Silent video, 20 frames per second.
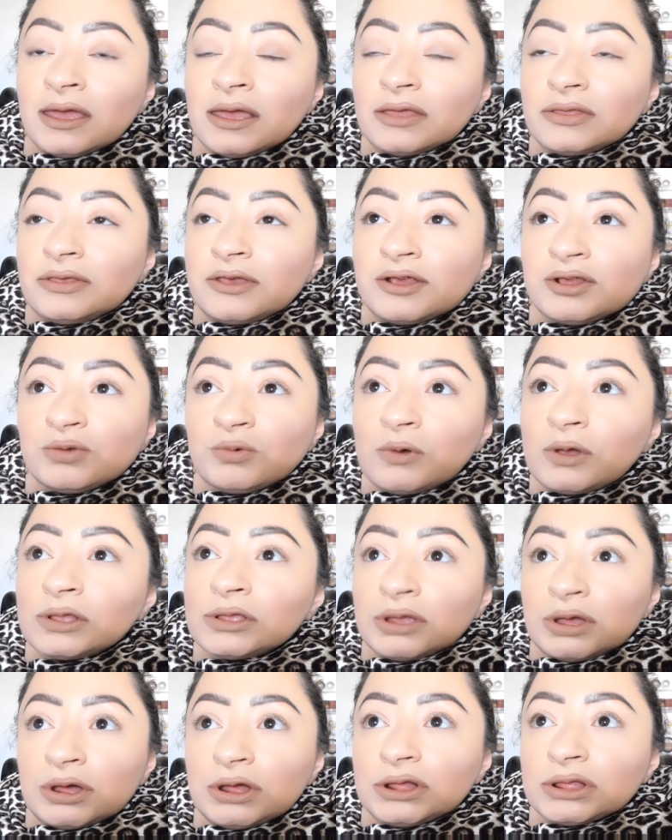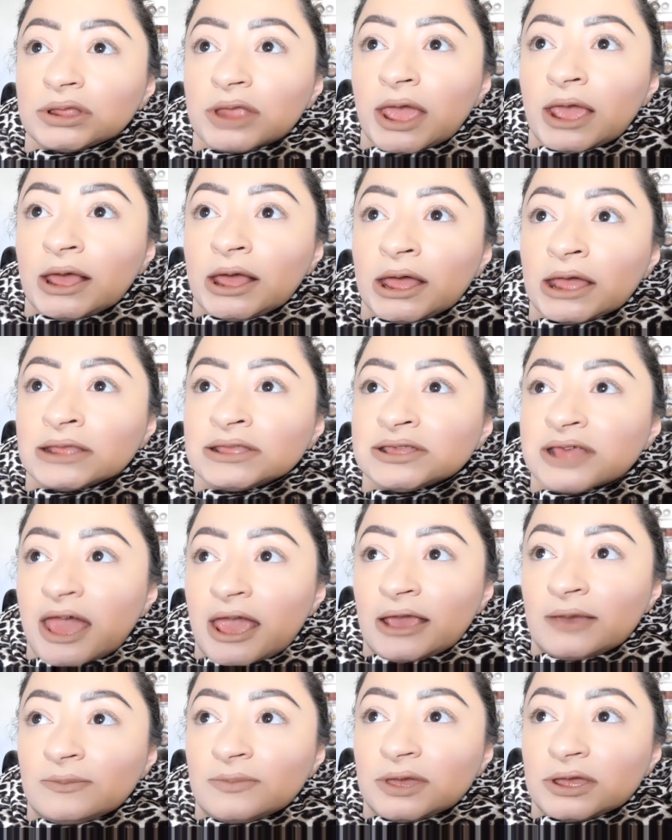This will look like a
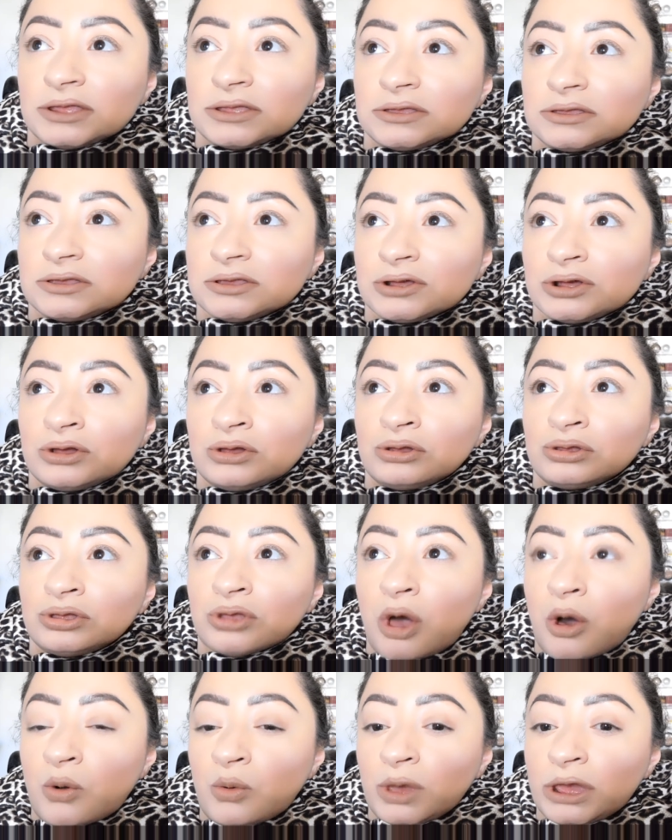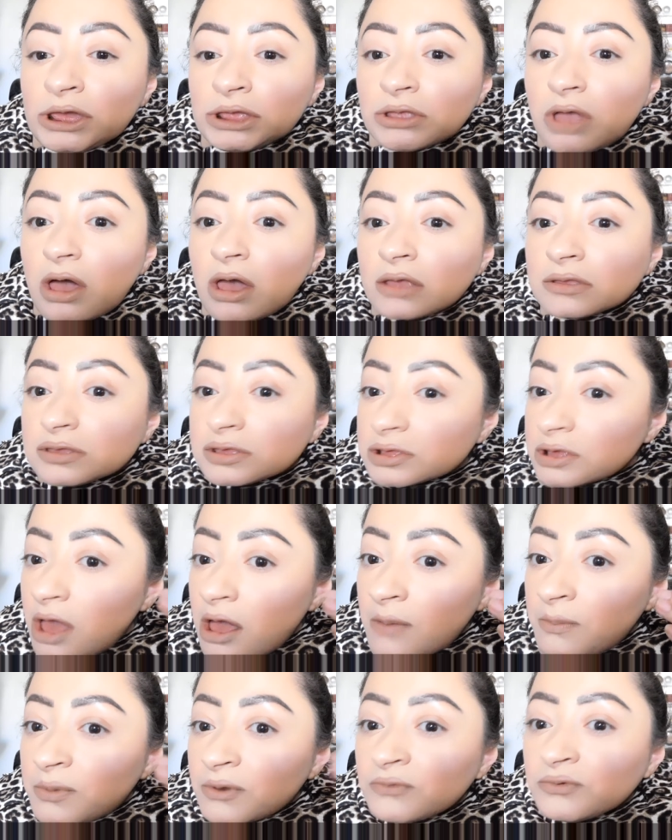diamond glowing on
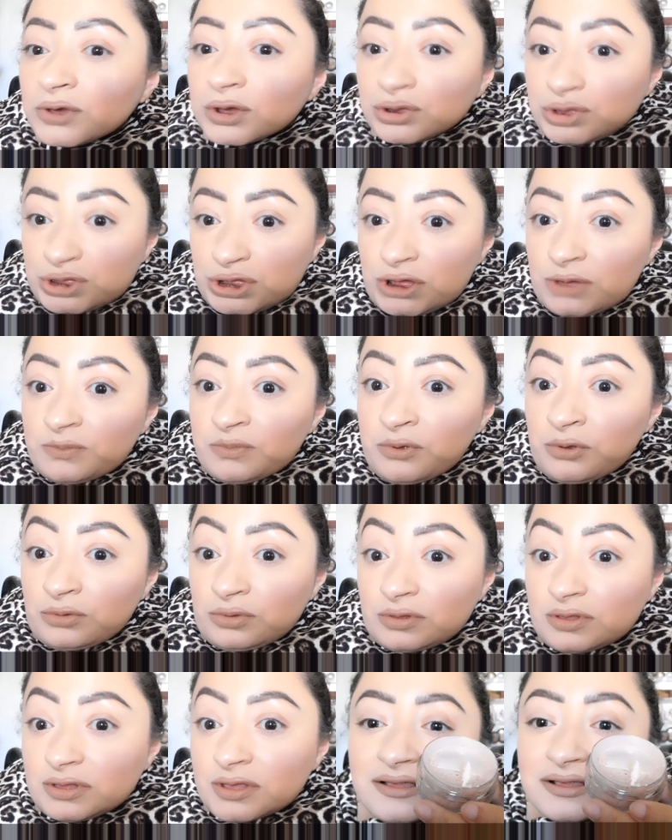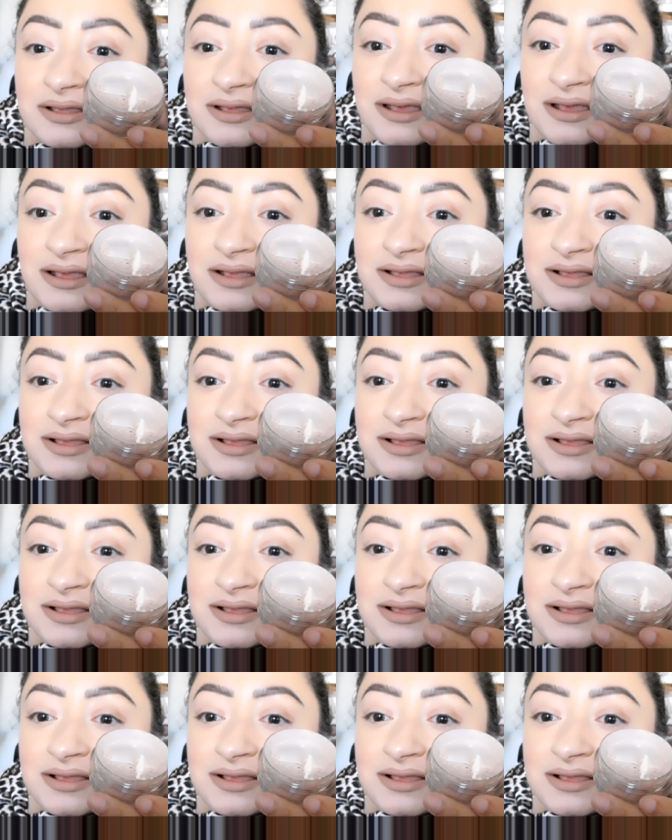top of your cheekbones. This is